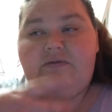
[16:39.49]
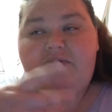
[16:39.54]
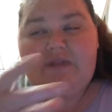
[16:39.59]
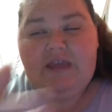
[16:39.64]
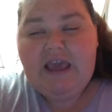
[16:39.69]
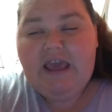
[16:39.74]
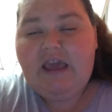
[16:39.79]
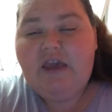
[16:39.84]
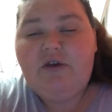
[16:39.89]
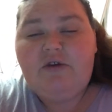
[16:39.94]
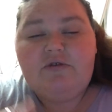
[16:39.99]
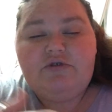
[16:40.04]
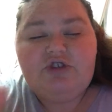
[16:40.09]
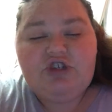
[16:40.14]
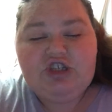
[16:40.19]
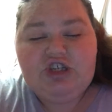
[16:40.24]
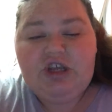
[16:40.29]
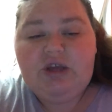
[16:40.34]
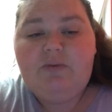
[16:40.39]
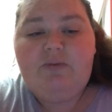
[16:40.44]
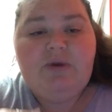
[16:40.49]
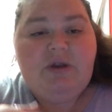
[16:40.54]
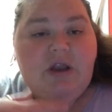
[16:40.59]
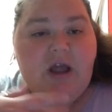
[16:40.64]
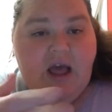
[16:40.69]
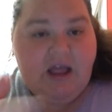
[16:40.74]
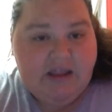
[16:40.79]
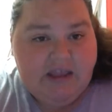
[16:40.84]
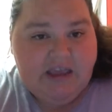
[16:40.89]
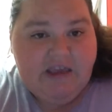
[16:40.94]
he or she would
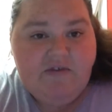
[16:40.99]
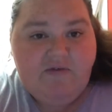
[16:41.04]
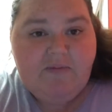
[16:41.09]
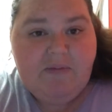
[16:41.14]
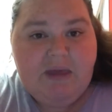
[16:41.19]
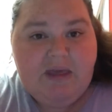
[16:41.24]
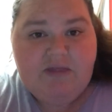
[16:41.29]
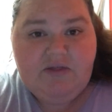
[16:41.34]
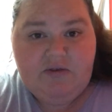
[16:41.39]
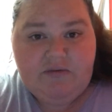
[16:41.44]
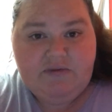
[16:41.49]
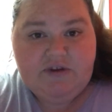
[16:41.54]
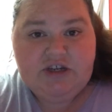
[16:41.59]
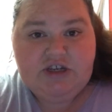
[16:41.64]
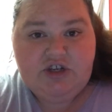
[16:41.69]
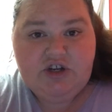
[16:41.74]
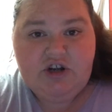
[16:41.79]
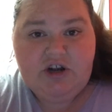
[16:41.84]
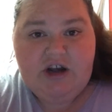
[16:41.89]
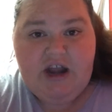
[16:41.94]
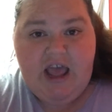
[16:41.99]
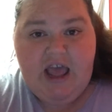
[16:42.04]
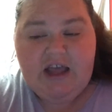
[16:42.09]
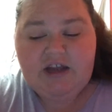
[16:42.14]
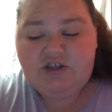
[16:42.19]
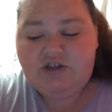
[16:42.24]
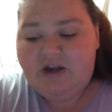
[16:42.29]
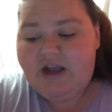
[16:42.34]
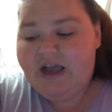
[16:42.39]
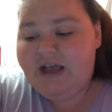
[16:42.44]
not give me the return
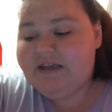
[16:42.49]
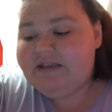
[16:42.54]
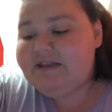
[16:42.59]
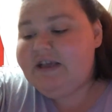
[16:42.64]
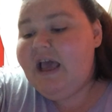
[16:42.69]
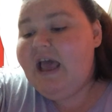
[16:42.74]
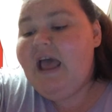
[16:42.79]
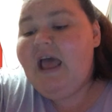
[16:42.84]
address.